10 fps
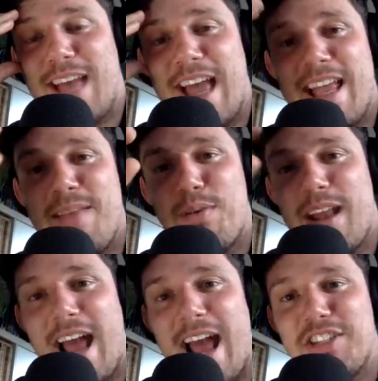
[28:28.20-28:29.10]
he put
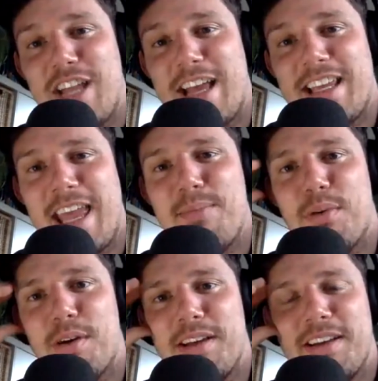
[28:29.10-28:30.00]
hashtag gay
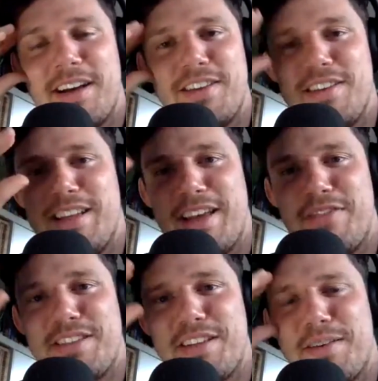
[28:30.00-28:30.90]
boy underneath
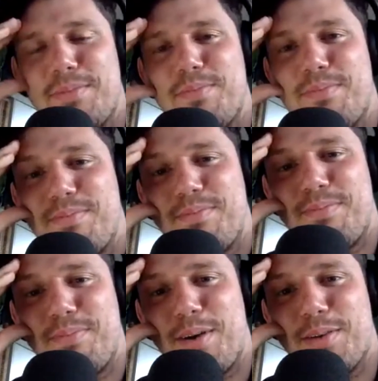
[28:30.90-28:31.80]
every single
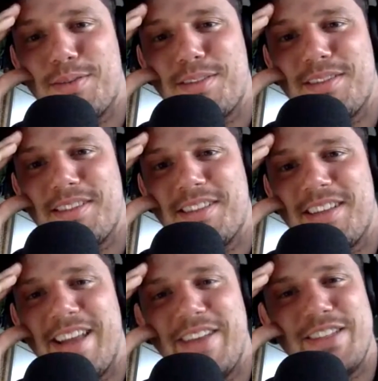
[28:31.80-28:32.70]
post,
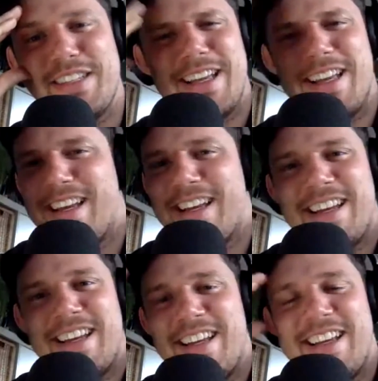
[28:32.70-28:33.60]
and it was just like,
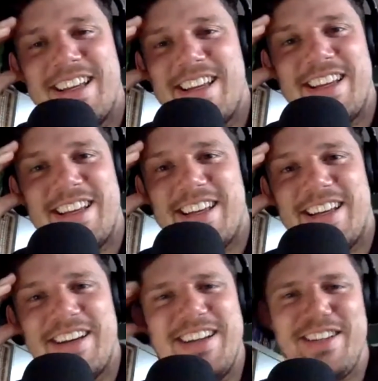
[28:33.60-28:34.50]

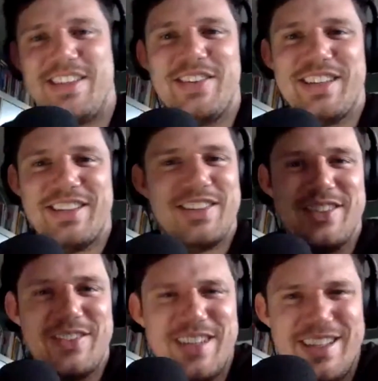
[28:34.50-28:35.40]
what are you doing,
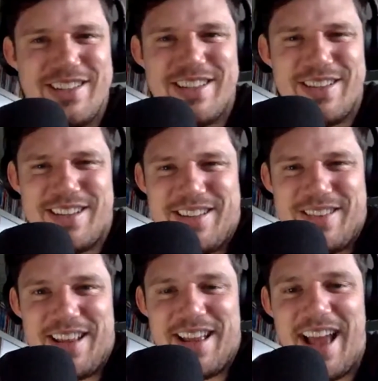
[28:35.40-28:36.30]
dude? What are you do?
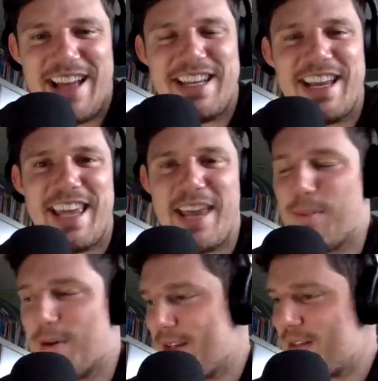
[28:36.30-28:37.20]
Hashtag gay
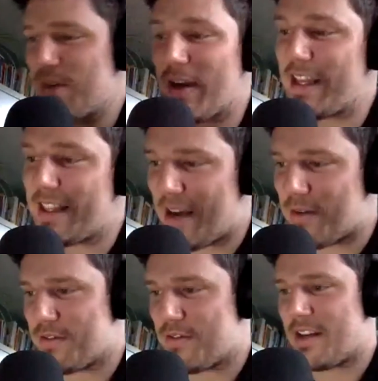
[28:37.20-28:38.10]
boy? So I thought that
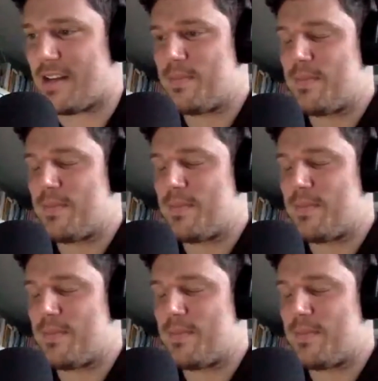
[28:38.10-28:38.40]
was funny.